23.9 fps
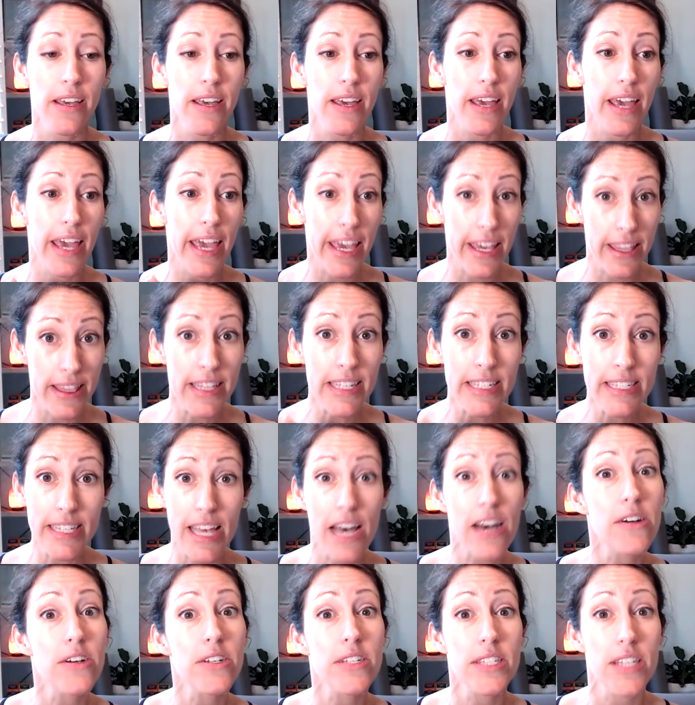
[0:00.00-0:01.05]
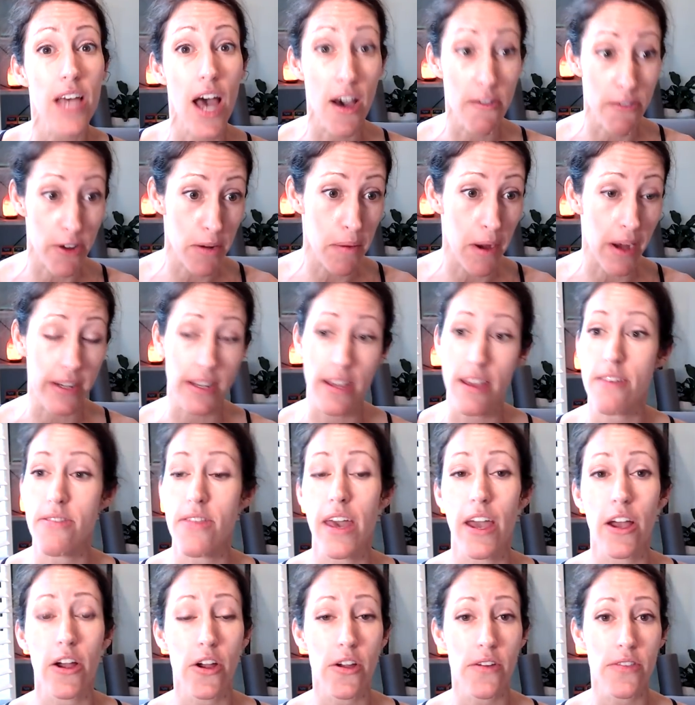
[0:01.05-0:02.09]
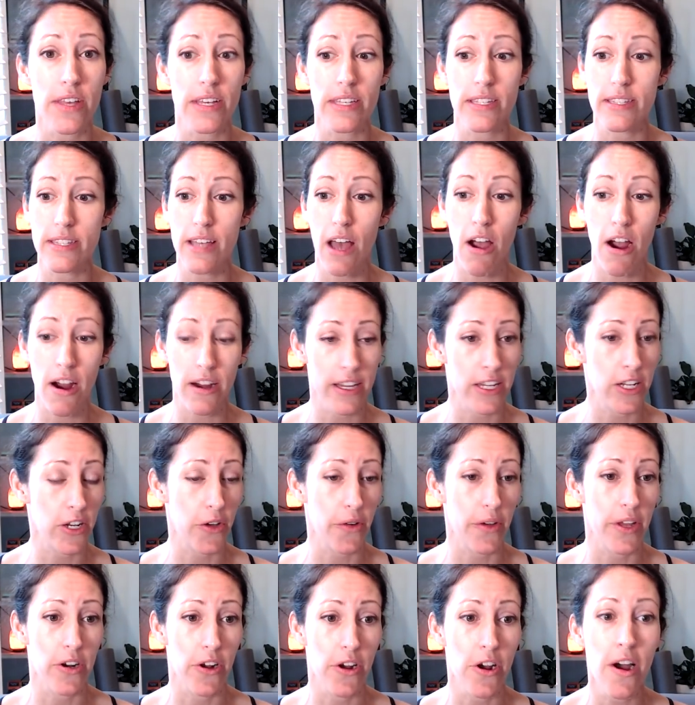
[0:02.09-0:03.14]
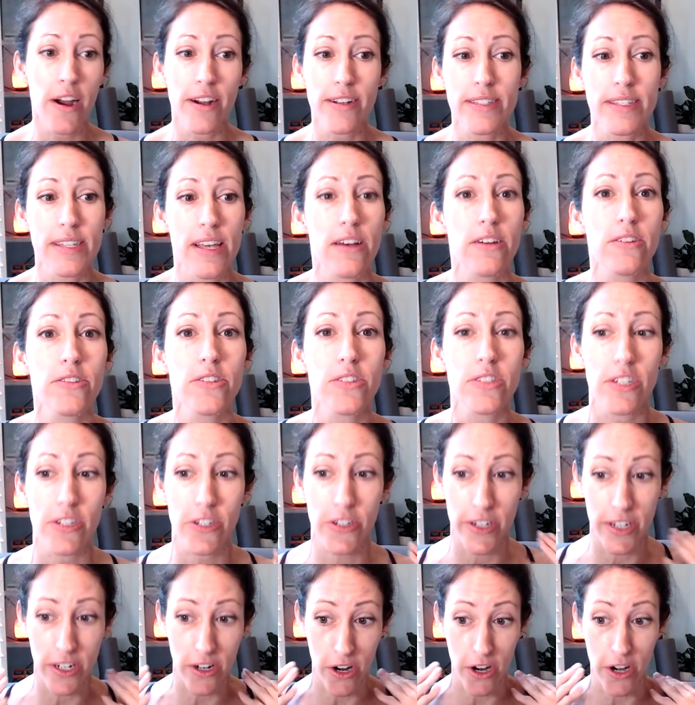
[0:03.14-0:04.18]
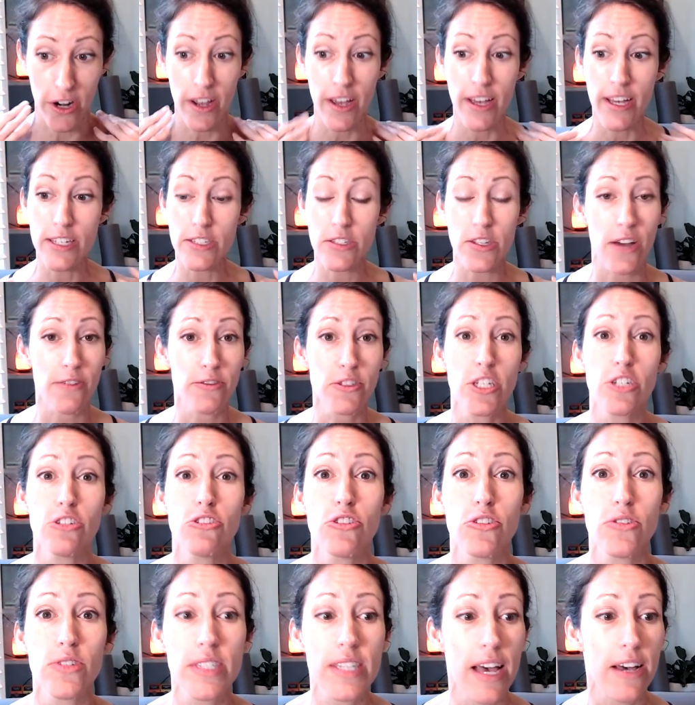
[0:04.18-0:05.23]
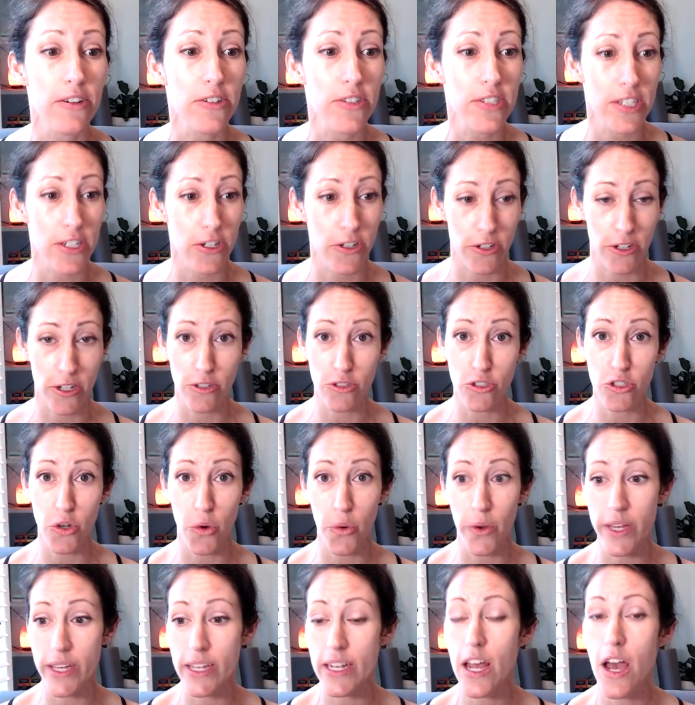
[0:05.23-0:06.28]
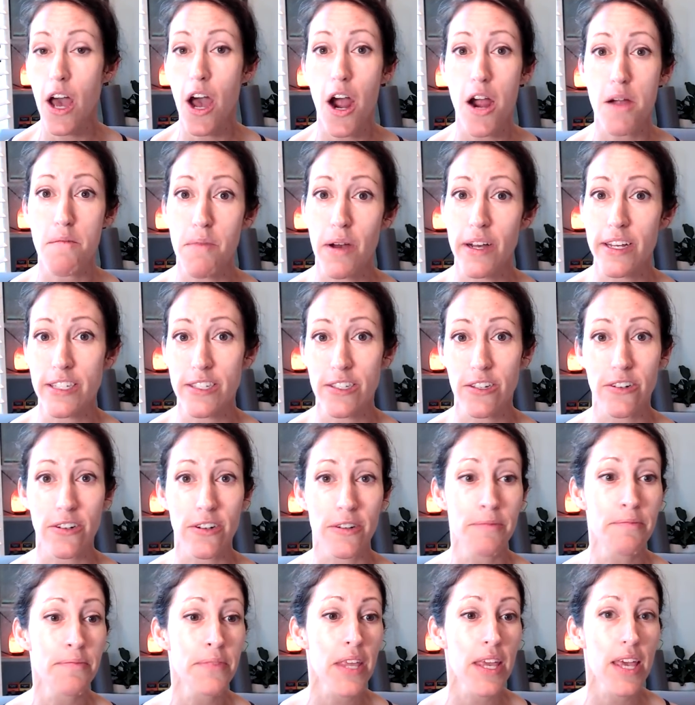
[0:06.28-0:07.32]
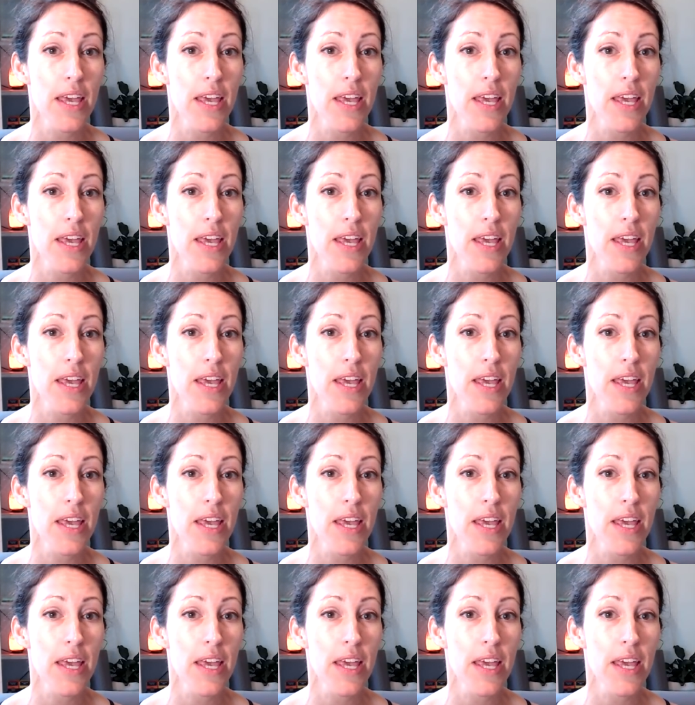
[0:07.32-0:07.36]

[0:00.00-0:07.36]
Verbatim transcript: in the cells of our body. They are this heart, you know, in our heart cells, they're in our soft tissue cells, they're in our joint, our muscle.